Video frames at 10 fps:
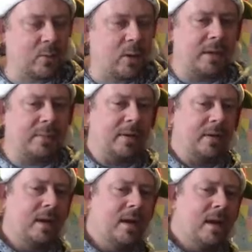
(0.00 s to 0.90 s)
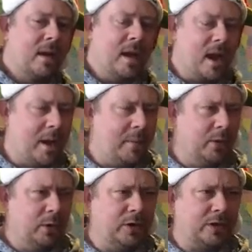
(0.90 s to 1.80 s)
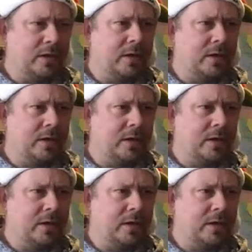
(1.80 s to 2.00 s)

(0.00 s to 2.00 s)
wait a minute. I'm allergic.